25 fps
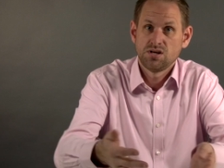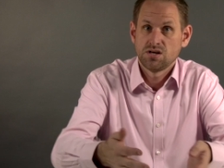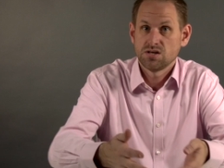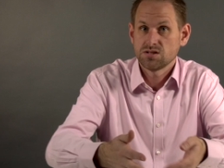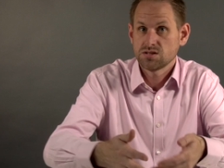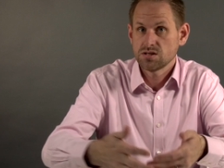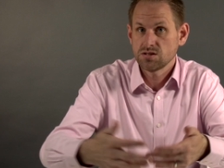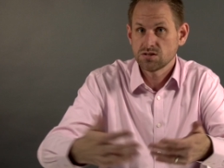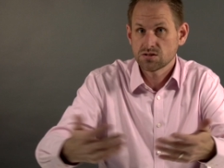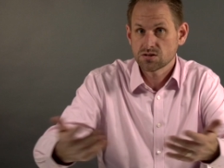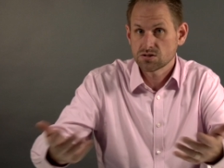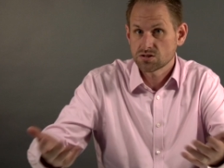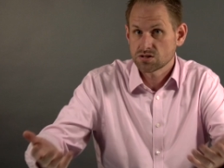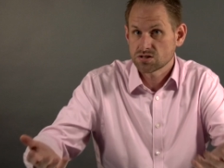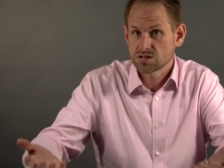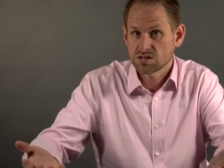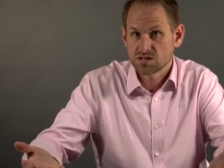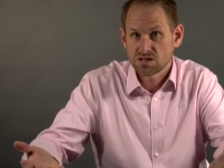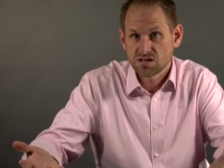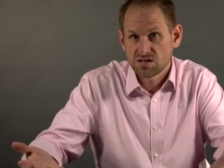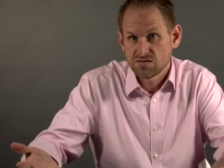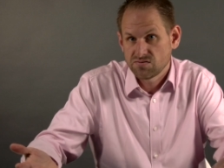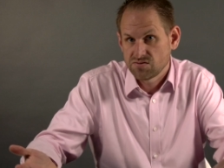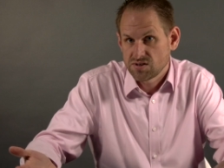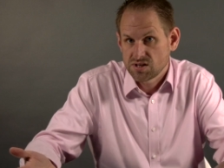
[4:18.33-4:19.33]
and since I
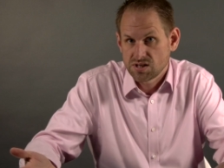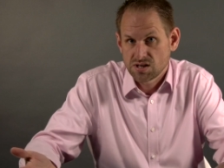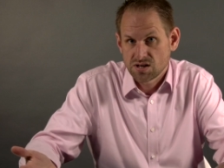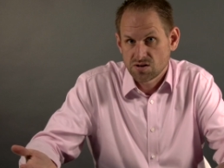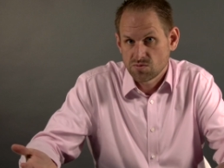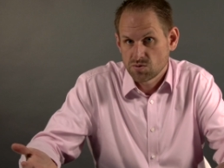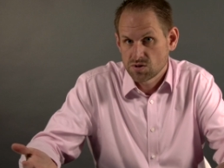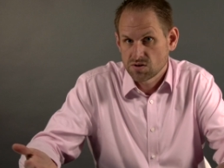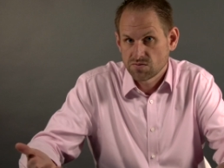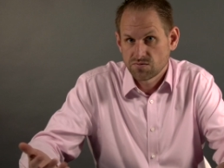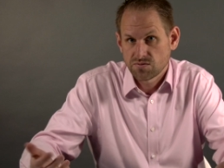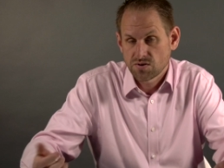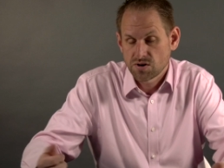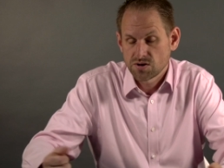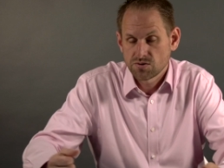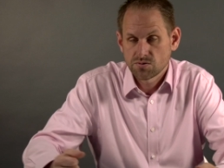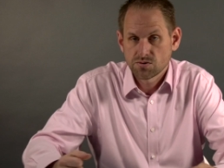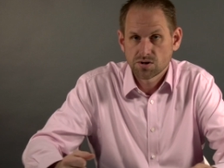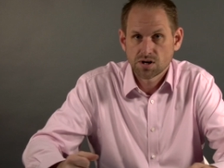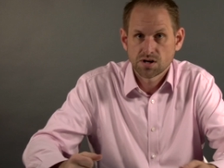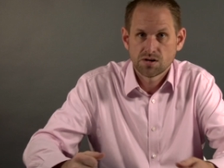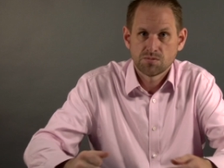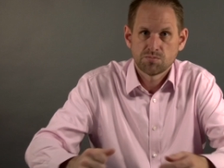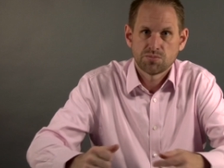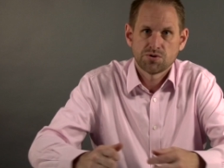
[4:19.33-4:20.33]
just did a video with a
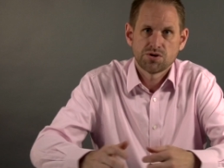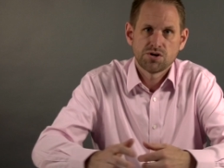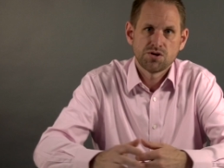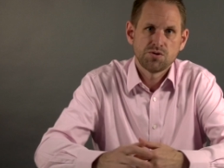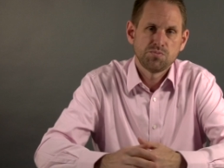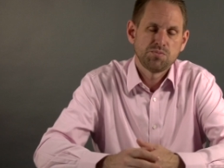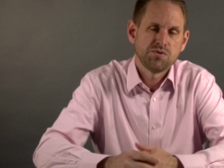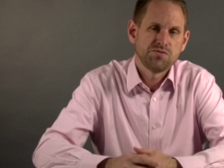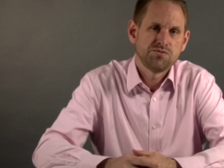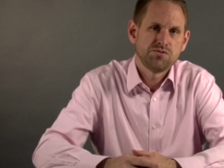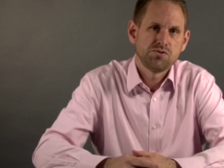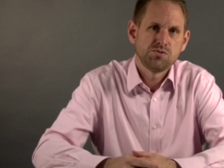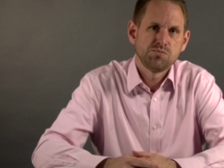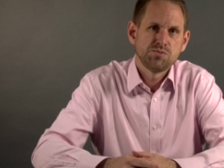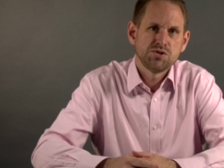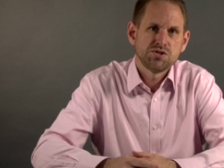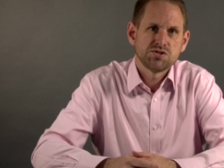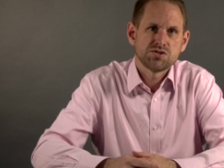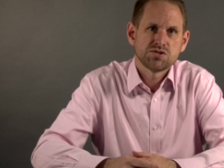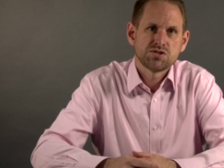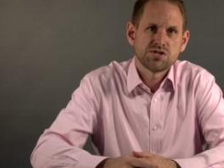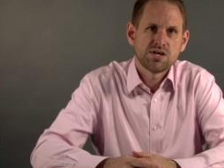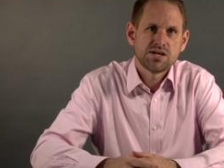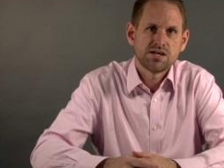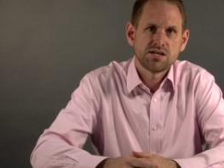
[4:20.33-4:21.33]
Final Cut Pro
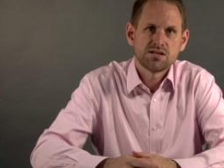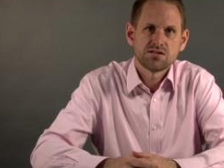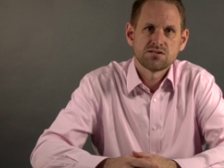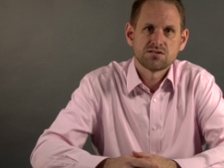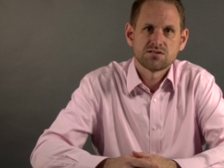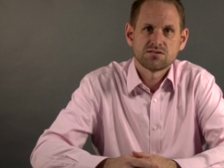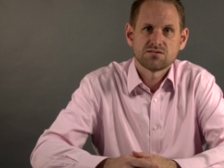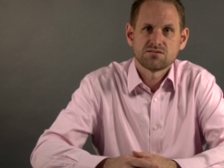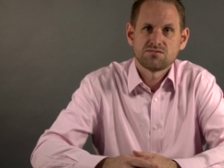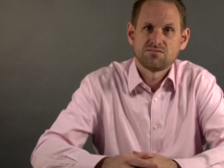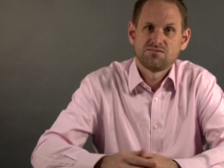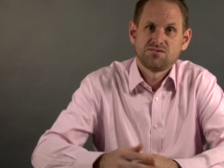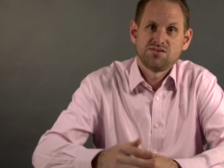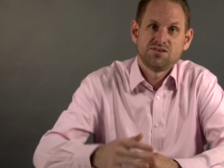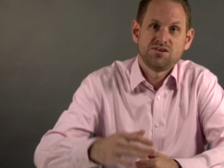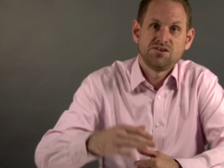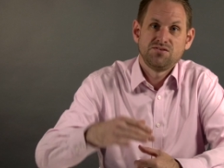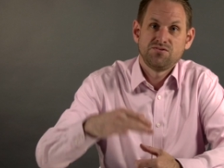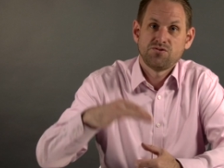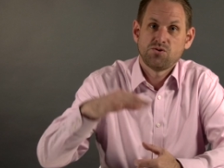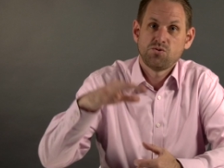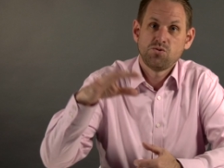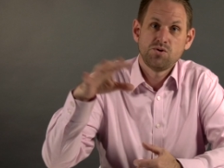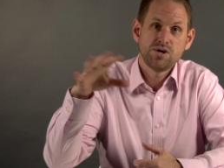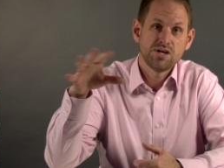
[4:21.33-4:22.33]
performance test,
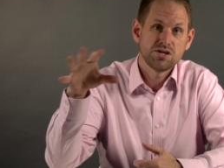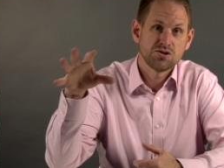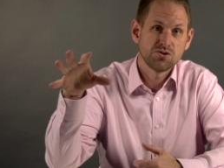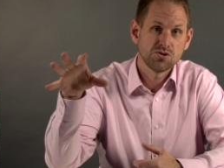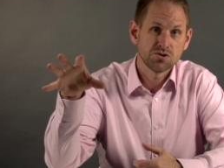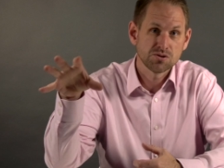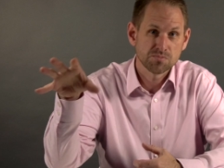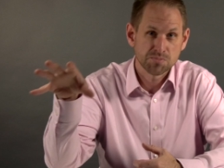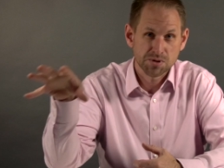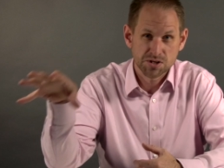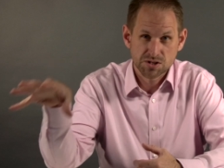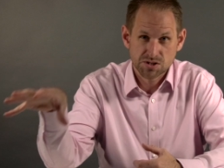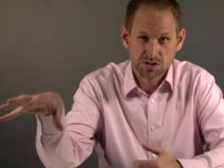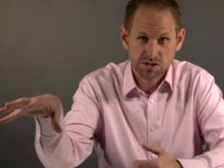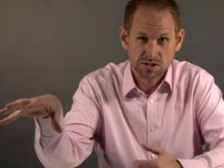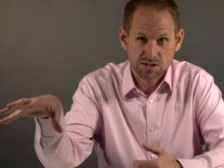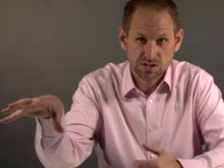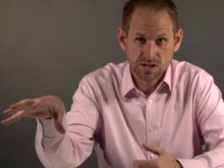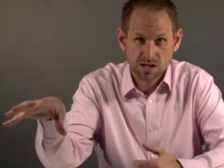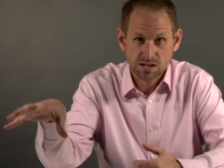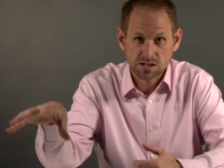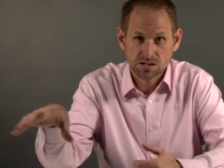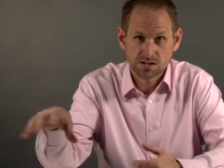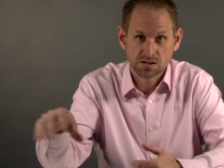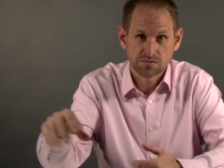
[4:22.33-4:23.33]
I've already got a bunch
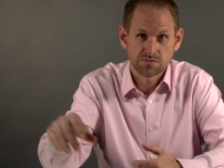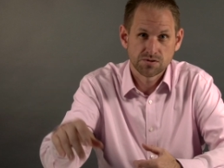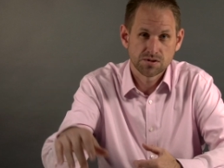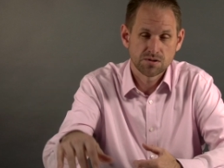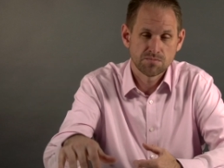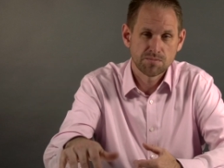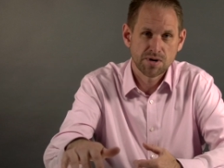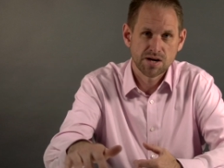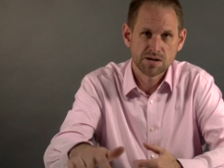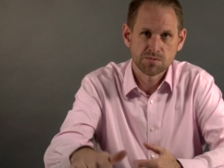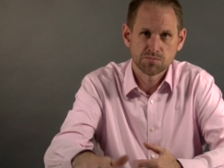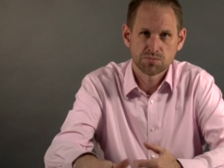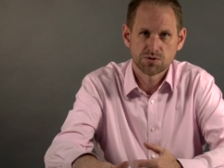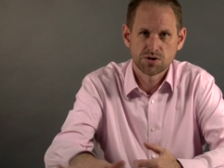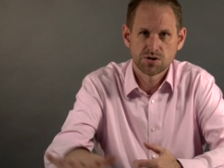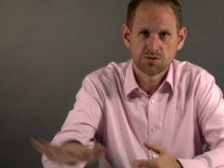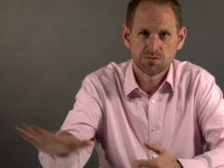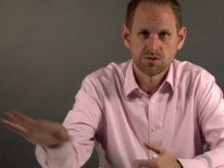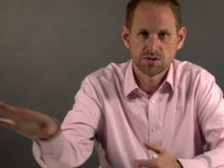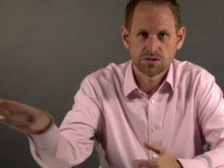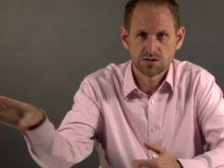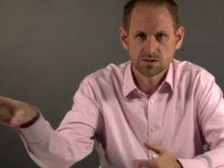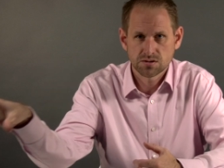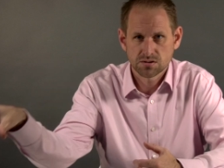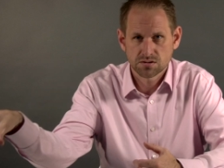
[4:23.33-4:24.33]
of data for the Mac
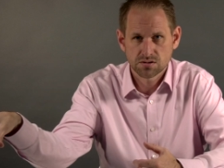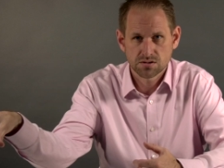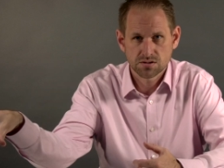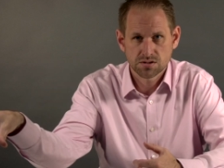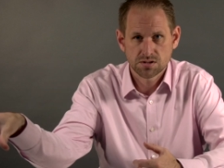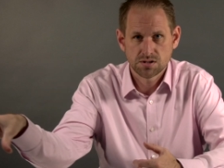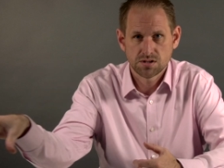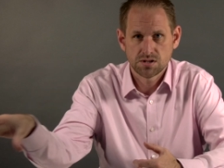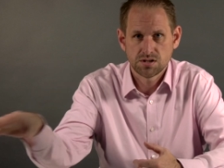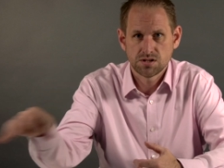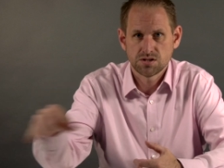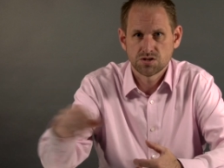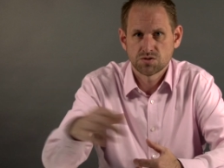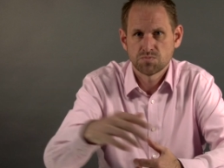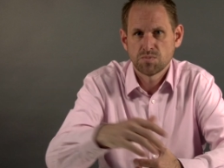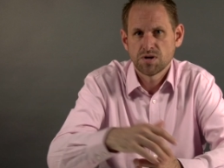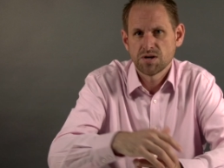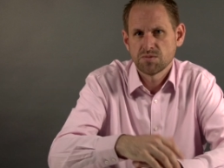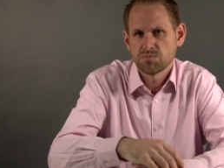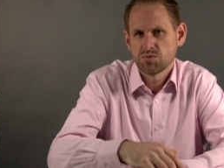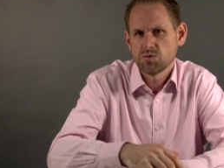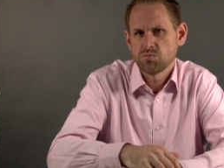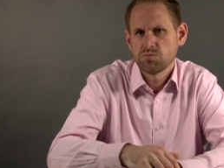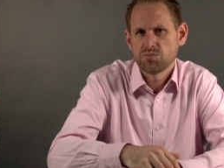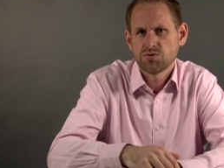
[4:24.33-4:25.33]
Pro and the thirteen inch
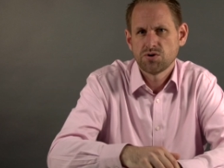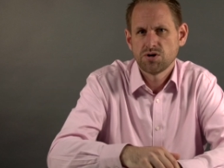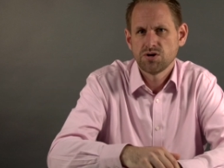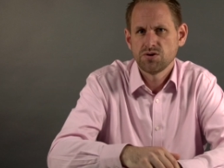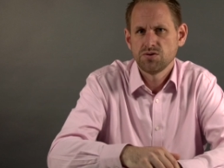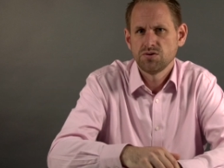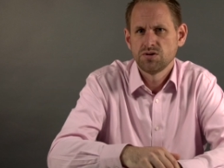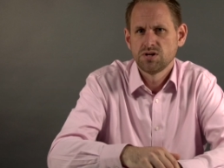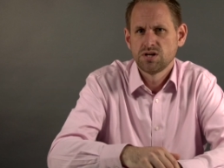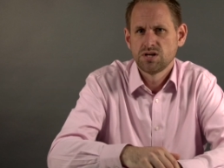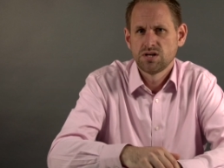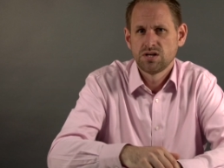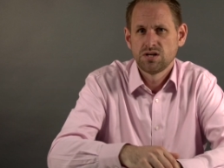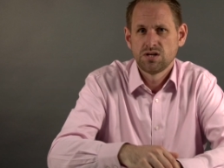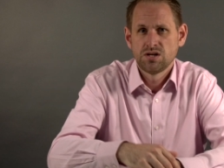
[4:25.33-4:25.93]
MacBook Pro.